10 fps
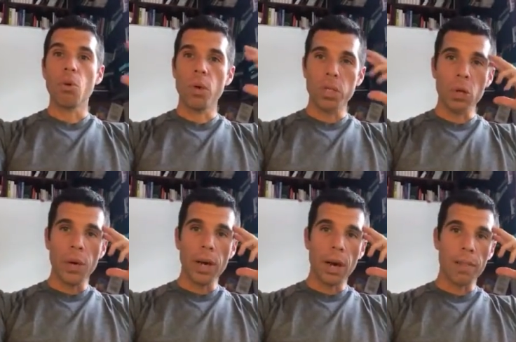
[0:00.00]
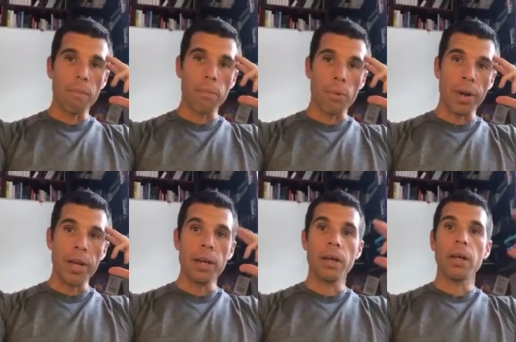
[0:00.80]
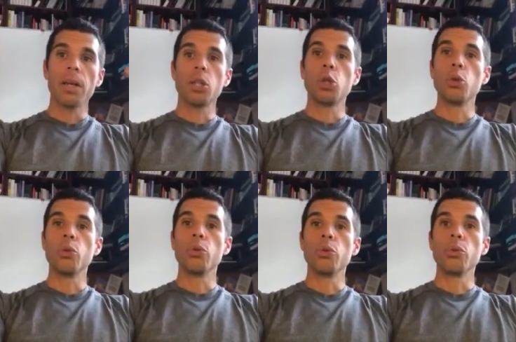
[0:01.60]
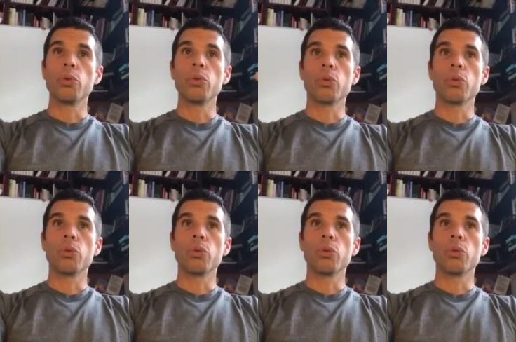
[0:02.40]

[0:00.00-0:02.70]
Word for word: What's going on in the brain to